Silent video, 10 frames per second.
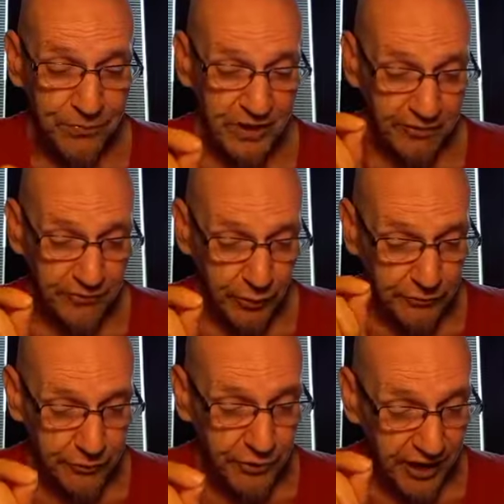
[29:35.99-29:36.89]
and very
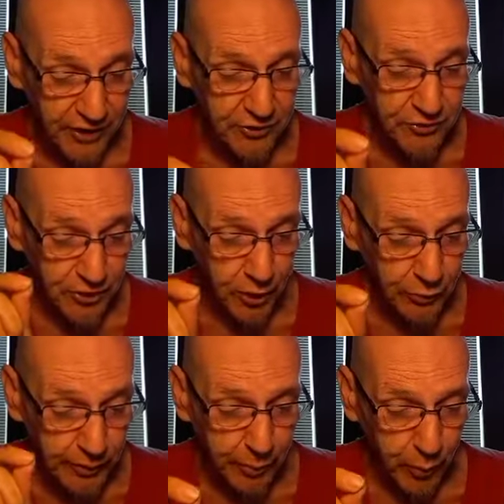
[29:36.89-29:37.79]
few cases are
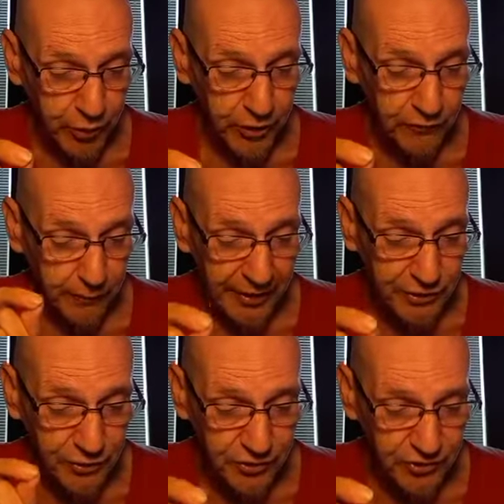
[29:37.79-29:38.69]
reported of
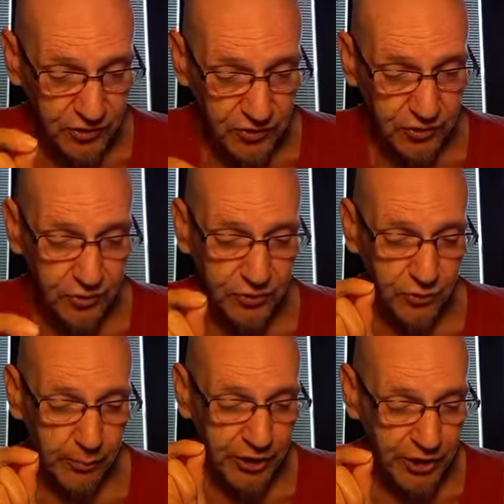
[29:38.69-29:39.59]
major diseases
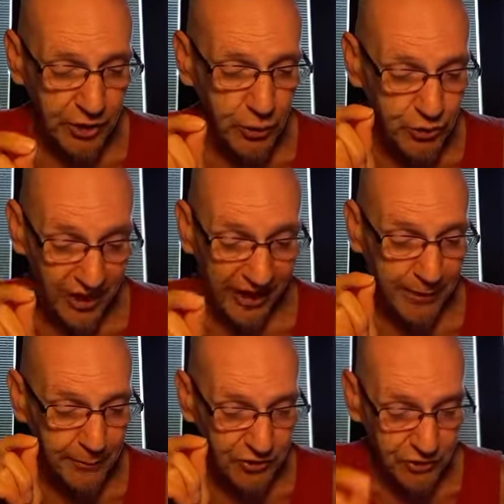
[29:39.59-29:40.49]
from acute
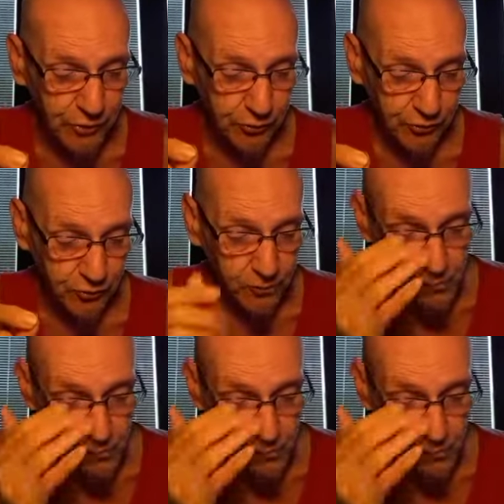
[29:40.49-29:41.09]
cannabis use.